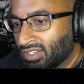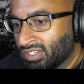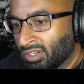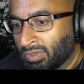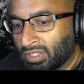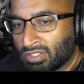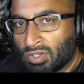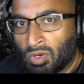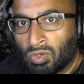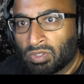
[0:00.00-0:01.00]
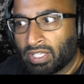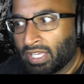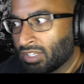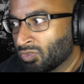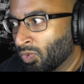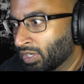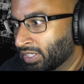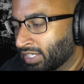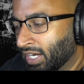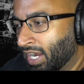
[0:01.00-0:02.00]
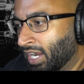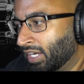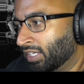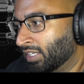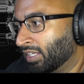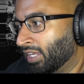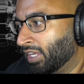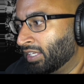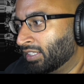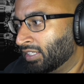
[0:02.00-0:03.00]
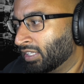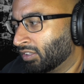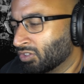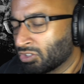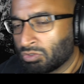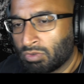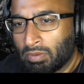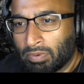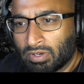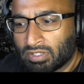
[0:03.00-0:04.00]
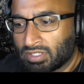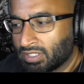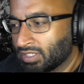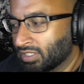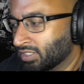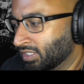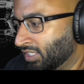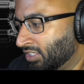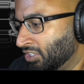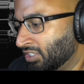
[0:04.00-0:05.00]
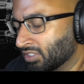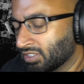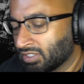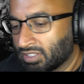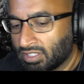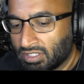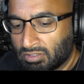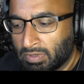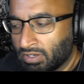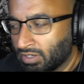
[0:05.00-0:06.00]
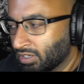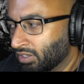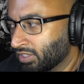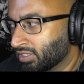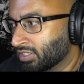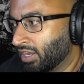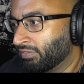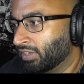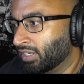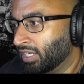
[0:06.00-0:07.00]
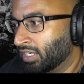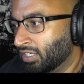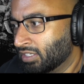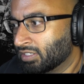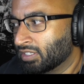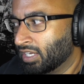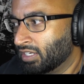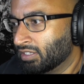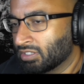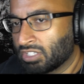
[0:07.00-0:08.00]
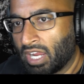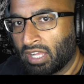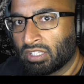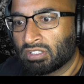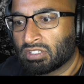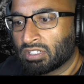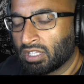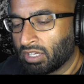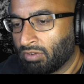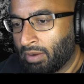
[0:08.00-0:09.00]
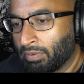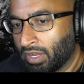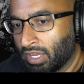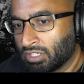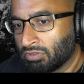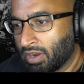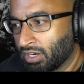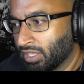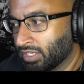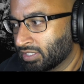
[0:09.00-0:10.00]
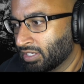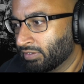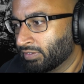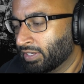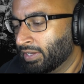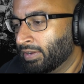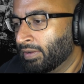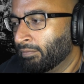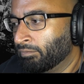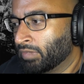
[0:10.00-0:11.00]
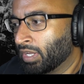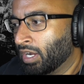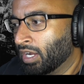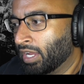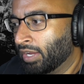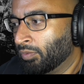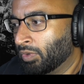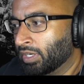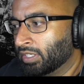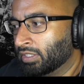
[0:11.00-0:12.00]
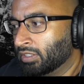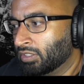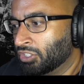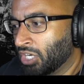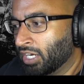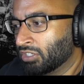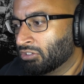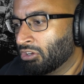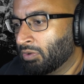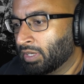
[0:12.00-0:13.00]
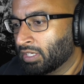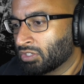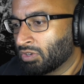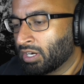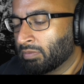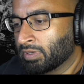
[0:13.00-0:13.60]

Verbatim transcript: deal with this whole like he's one God and yet there's three persons and he, Jesus and the Spirit and all this stuff and and it is it is a challenge to like wrap our heads around all that stuff. Uh, and what John is doing is trying to